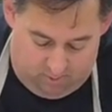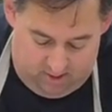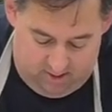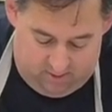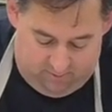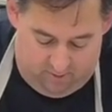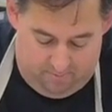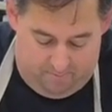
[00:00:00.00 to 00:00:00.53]

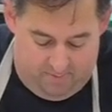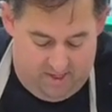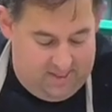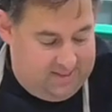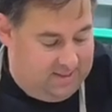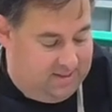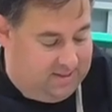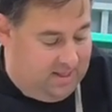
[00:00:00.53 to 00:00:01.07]
ones for
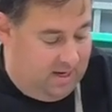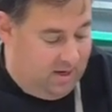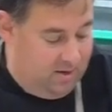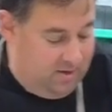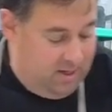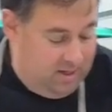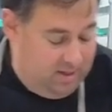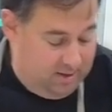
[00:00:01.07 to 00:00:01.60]
pieces that
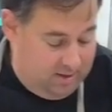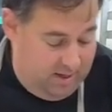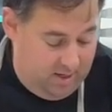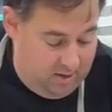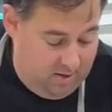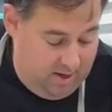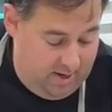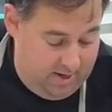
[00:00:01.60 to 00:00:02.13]
are needed
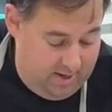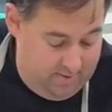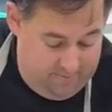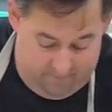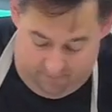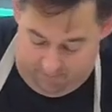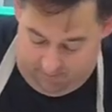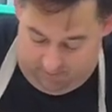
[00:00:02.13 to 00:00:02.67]
later
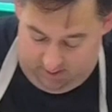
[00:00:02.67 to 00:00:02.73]
on.